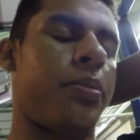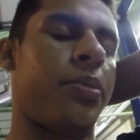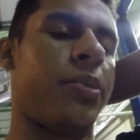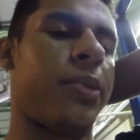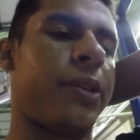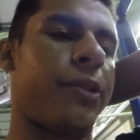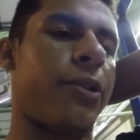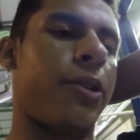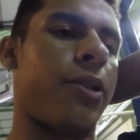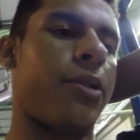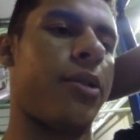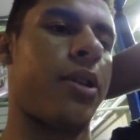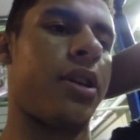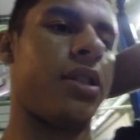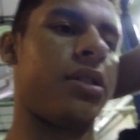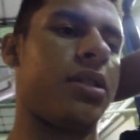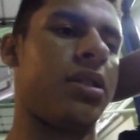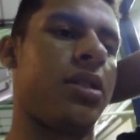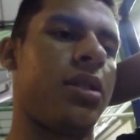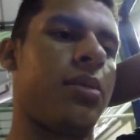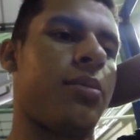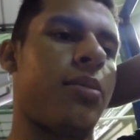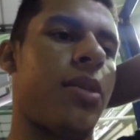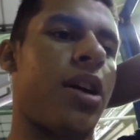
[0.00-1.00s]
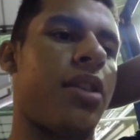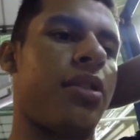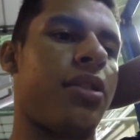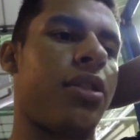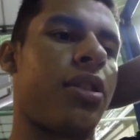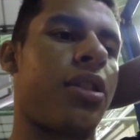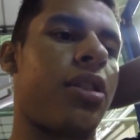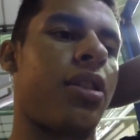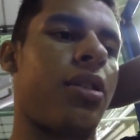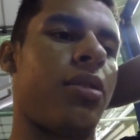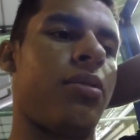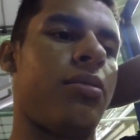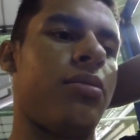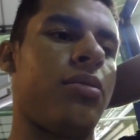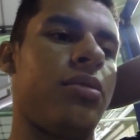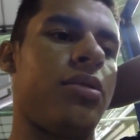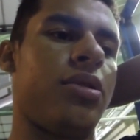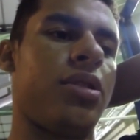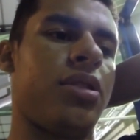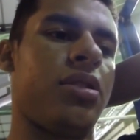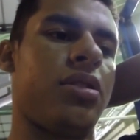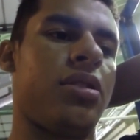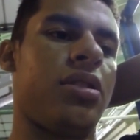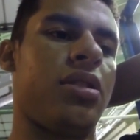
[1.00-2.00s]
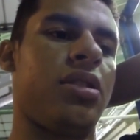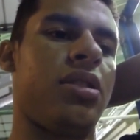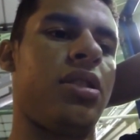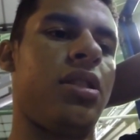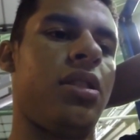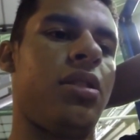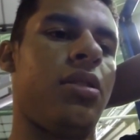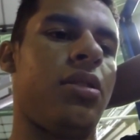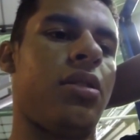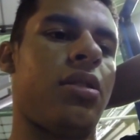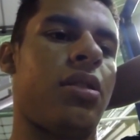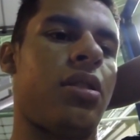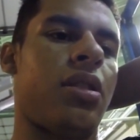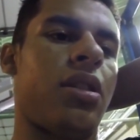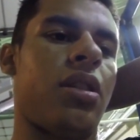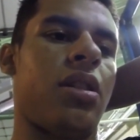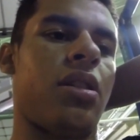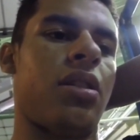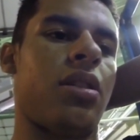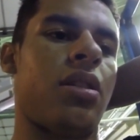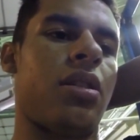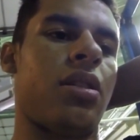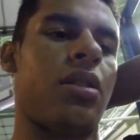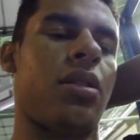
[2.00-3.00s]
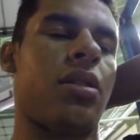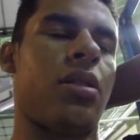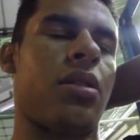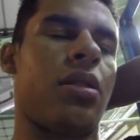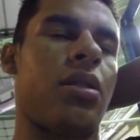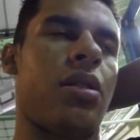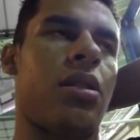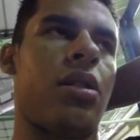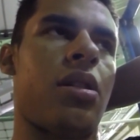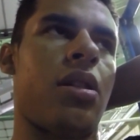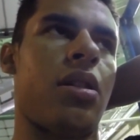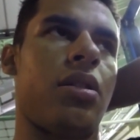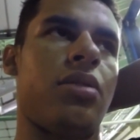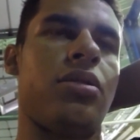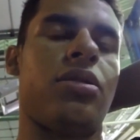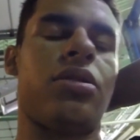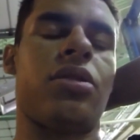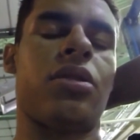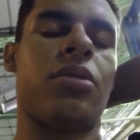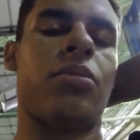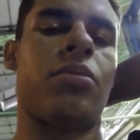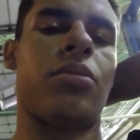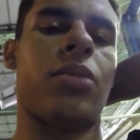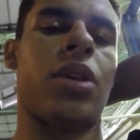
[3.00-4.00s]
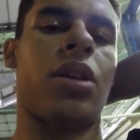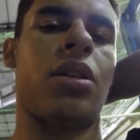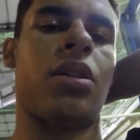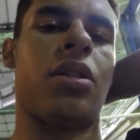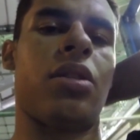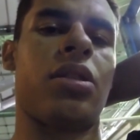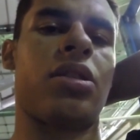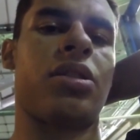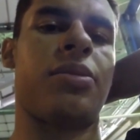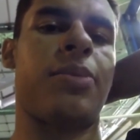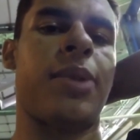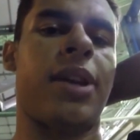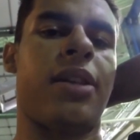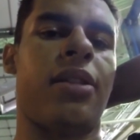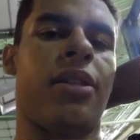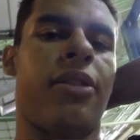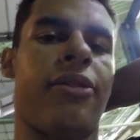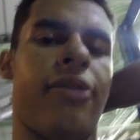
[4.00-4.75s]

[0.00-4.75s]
throw on some undercoat just to seal it, and then some expanding